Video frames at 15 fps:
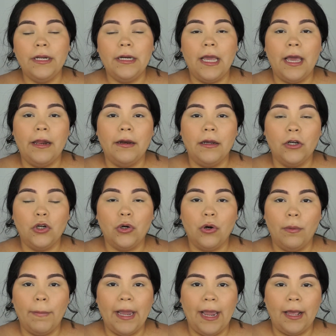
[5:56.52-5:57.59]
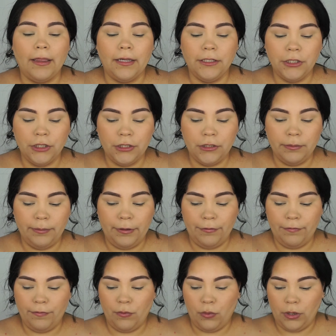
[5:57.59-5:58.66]
in and curl my eyelashes
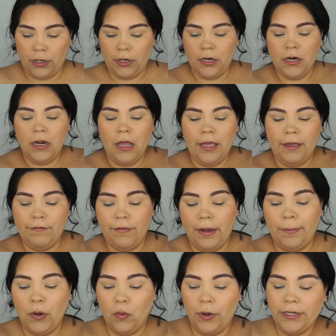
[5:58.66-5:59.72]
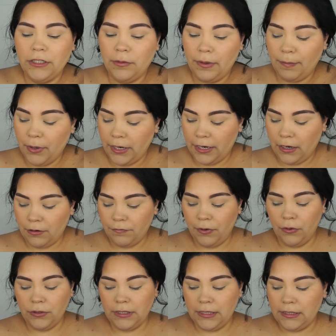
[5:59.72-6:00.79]
before. If I'm going to be putting on
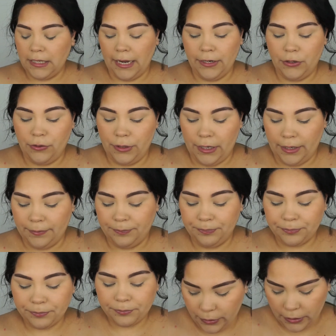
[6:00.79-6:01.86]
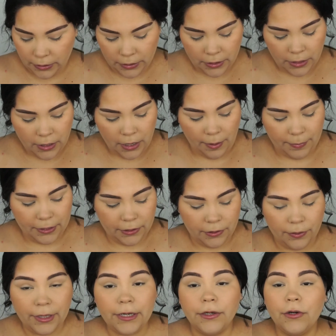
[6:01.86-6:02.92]
falsies, I do not. I'm going to go
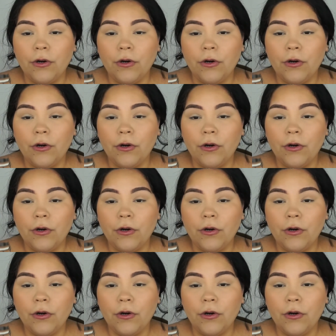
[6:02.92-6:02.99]
ahead and